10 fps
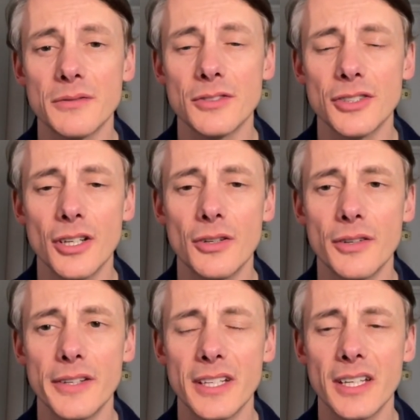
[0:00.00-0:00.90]
So
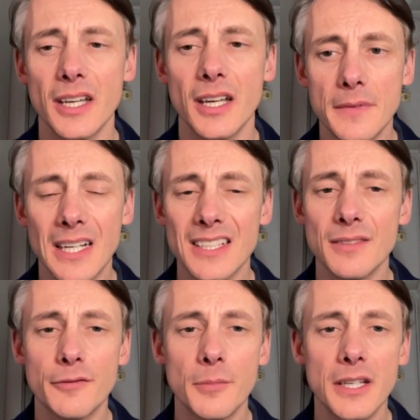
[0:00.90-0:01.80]
I think the
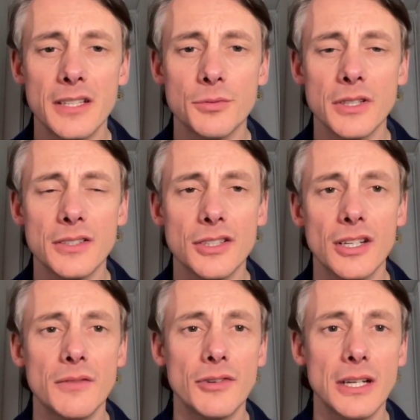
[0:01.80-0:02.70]
lesson for me this week is
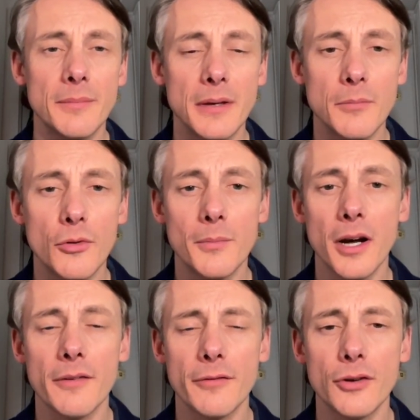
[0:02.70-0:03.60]
certainly really being more
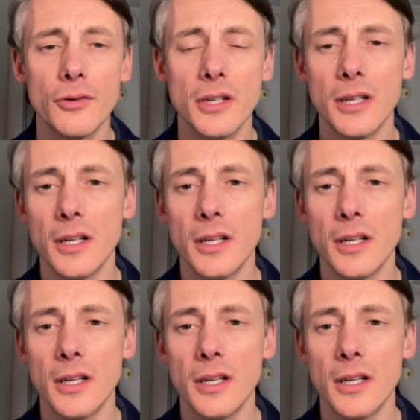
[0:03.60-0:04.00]
mindful